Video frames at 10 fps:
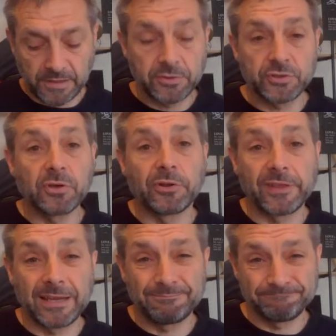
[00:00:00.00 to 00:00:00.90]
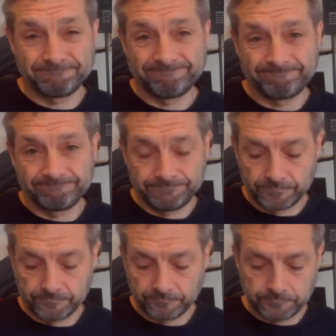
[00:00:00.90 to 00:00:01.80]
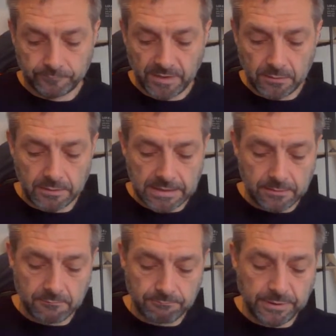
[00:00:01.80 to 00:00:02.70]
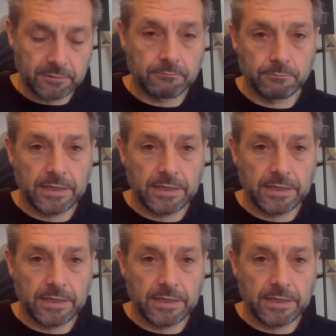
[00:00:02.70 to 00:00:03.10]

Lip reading: Just honor that. Honor that.